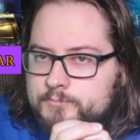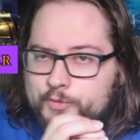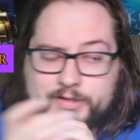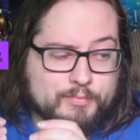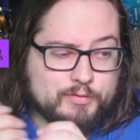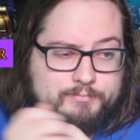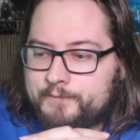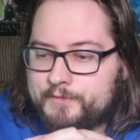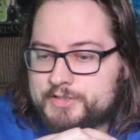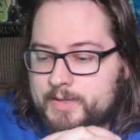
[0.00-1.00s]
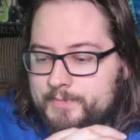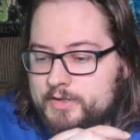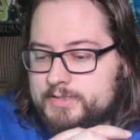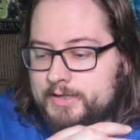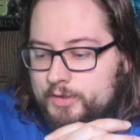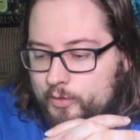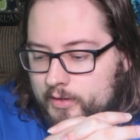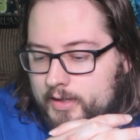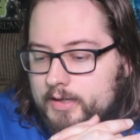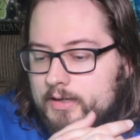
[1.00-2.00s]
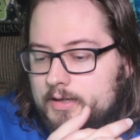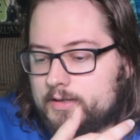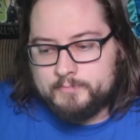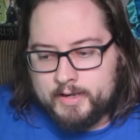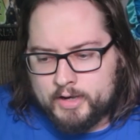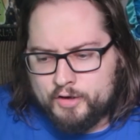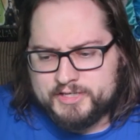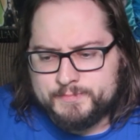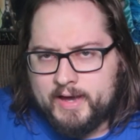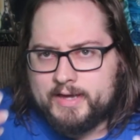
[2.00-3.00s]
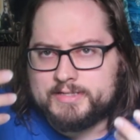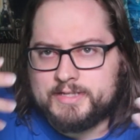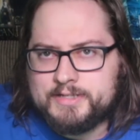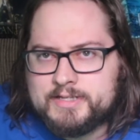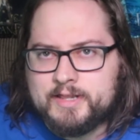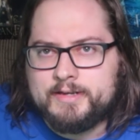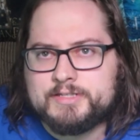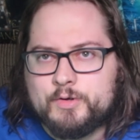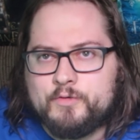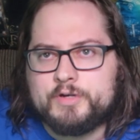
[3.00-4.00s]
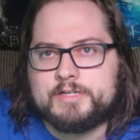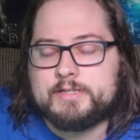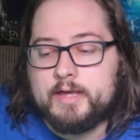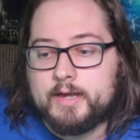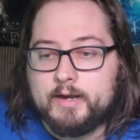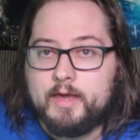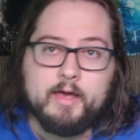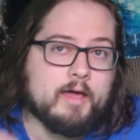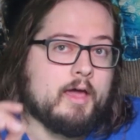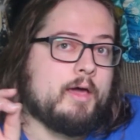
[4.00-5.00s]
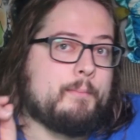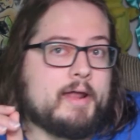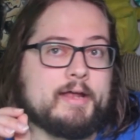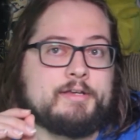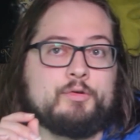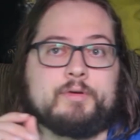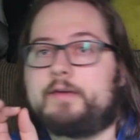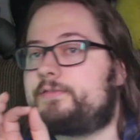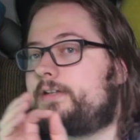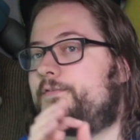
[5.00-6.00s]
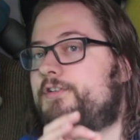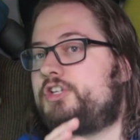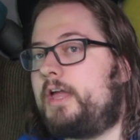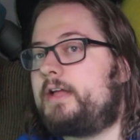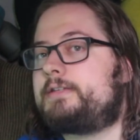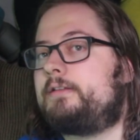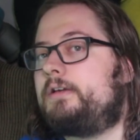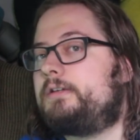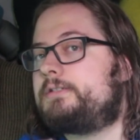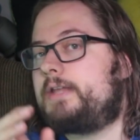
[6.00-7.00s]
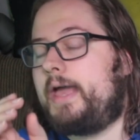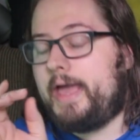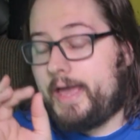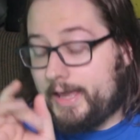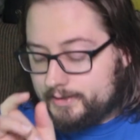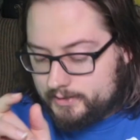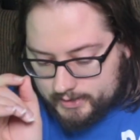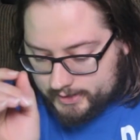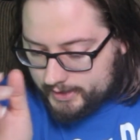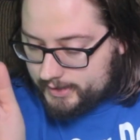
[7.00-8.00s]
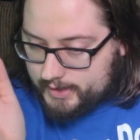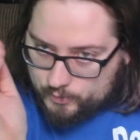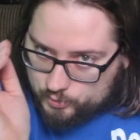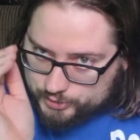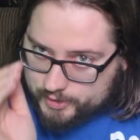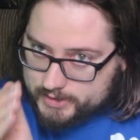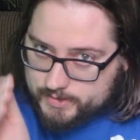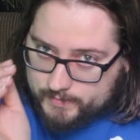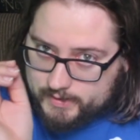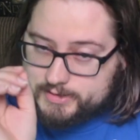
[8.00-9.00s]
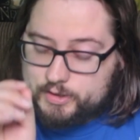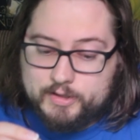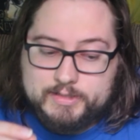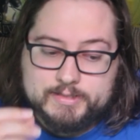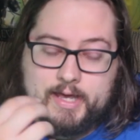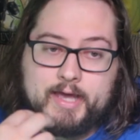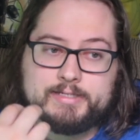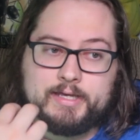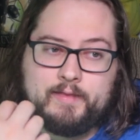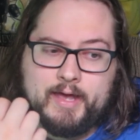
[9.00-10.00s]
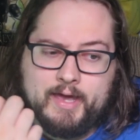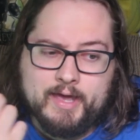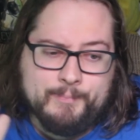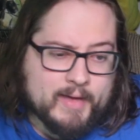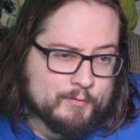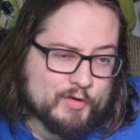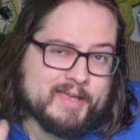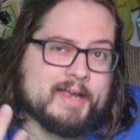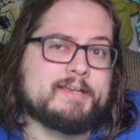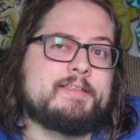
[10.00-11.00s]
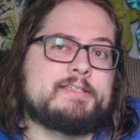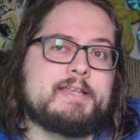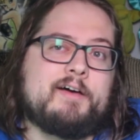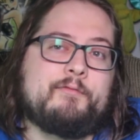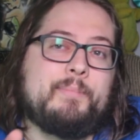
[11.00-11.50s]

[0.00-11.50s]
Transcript: or Deadpool. If there's something else I don't like, like, oh, he's biased, he doesn't like that, so of course he doesn't like it. But I do give stuff a chance at least, and again, I will try something as long as I say like, hey, I'm not really into this stuff,